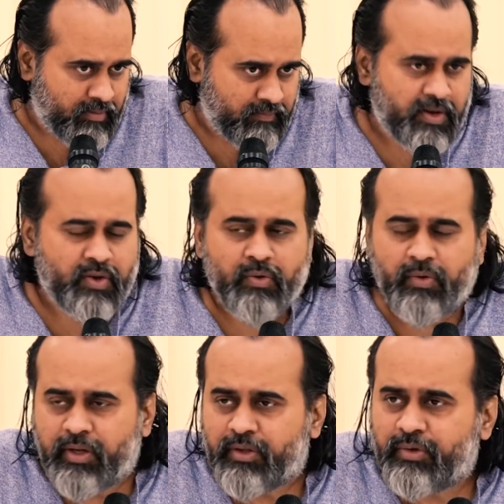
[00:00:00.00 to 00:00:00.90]
When you are
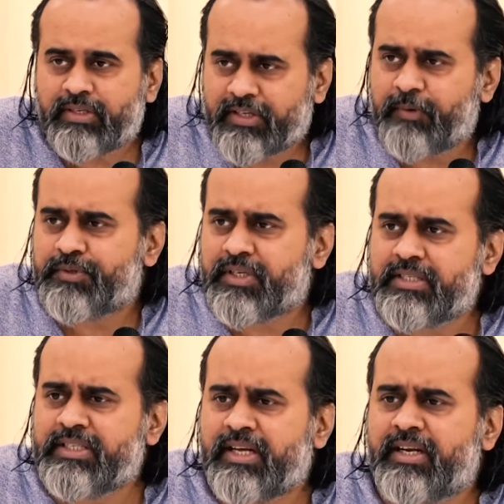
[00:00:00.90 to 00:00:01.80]
going through the
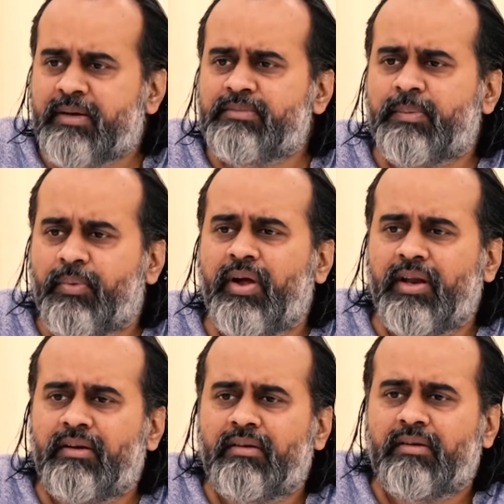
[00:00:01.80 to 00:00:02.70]
scriptures, there comes a
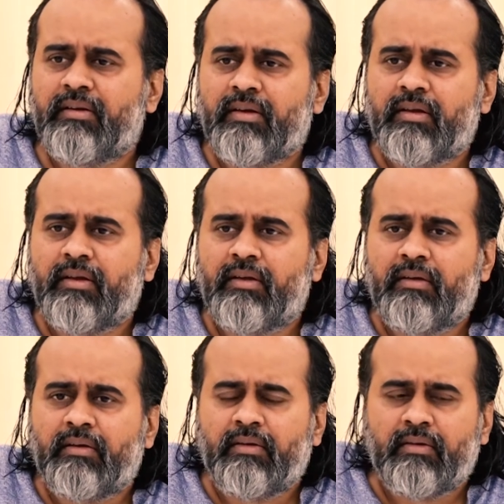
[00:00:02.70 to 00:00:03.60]
point
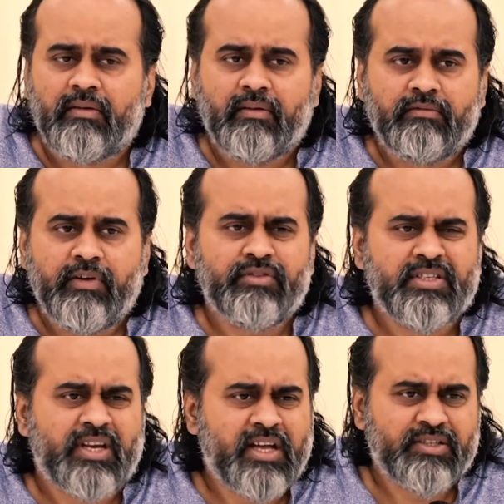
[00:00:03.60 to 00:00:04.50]
when you
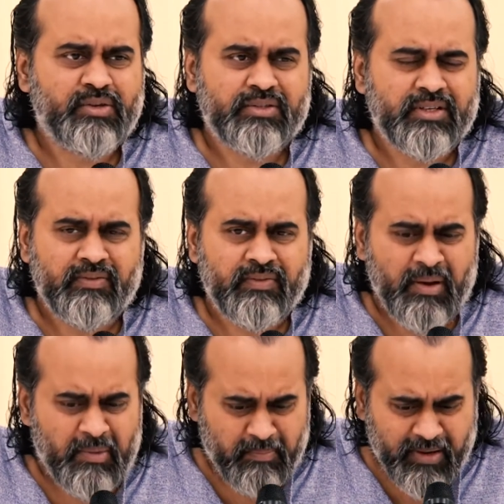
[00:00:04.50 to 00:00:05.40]
just ask yourself,
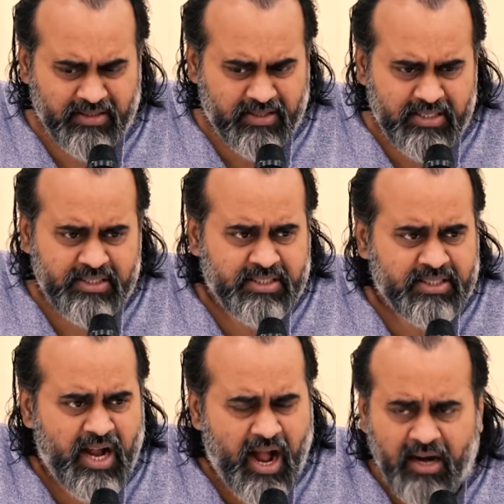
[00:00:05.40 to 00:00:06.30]
but this
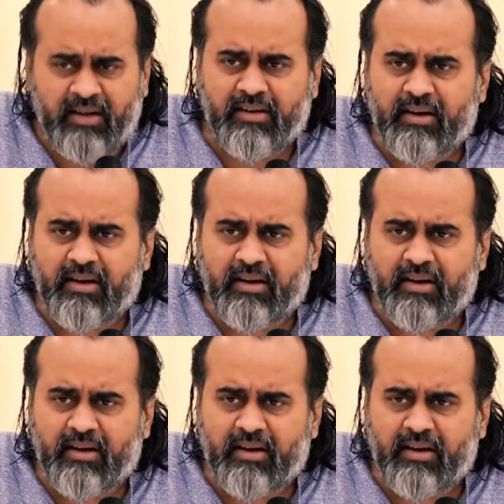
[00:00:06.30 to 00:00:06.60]
can't